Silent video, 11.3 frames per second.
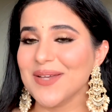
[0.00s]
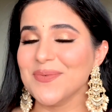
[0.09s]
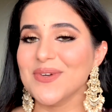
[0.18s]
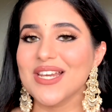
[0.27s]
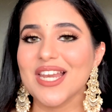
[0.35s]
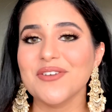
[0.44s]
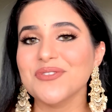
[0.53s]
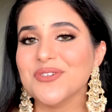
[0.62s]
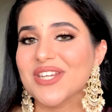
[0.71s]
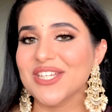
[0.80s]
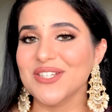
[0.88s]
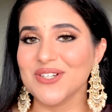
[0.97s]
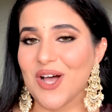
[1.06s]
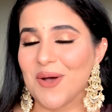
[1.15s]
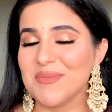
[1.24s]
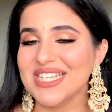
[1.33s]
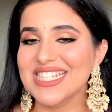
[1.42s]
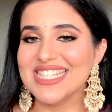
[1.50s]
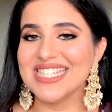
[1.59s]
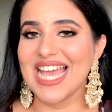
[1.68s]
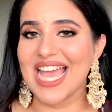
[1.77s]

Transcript: I would love to read your comments.